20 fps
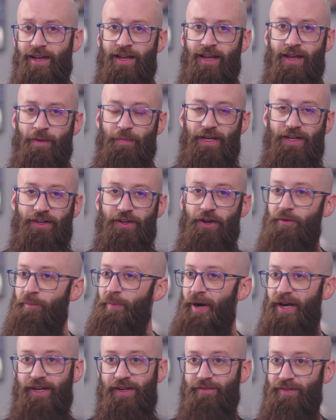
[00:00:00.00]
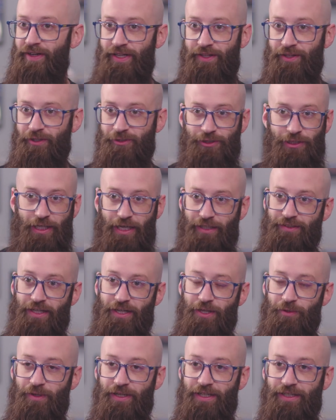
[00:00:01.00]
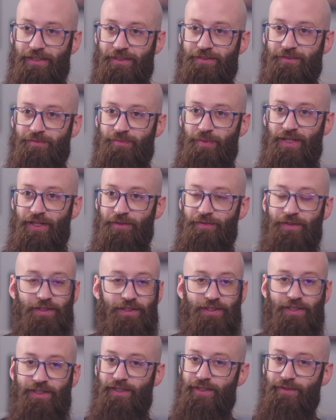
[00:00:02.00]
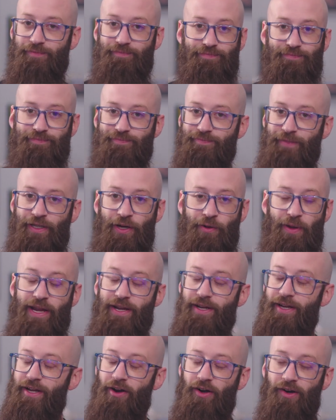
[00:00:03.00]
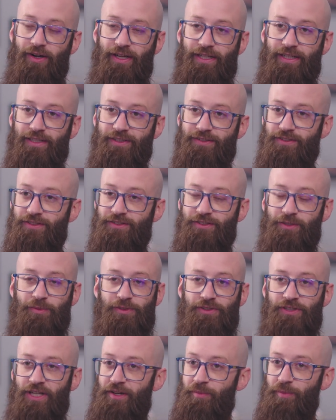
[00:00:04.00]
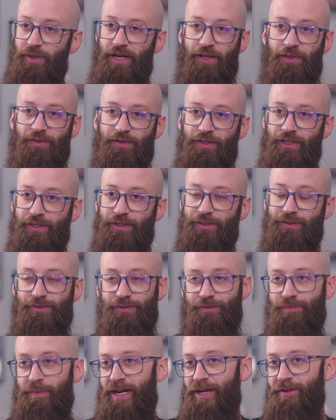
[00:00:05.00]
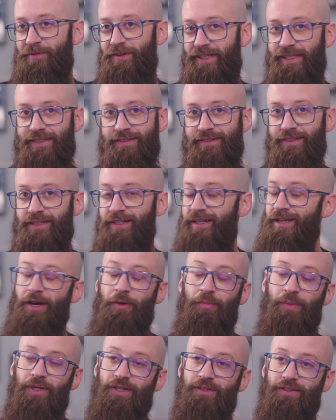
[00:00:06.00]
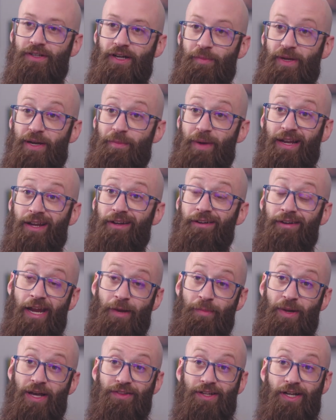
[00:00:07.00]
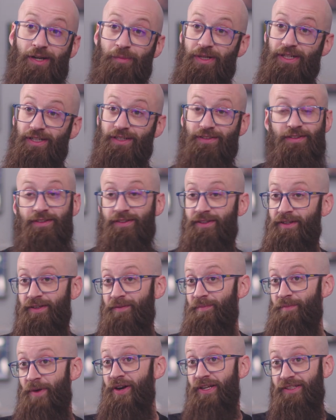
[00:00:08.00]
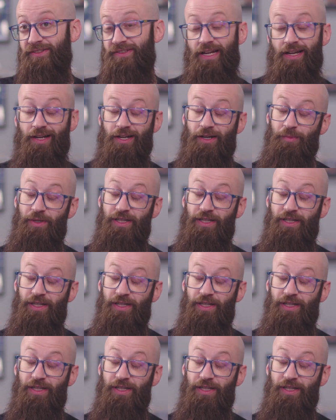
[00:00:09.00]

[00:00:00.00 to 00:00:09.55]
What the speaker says: I mean, you don't probably even need those checks anyways, but if you're a indie artist or someone trying to break through, Spotify isn't going to help you. I mean, it might get your name out there, but the money's not going to be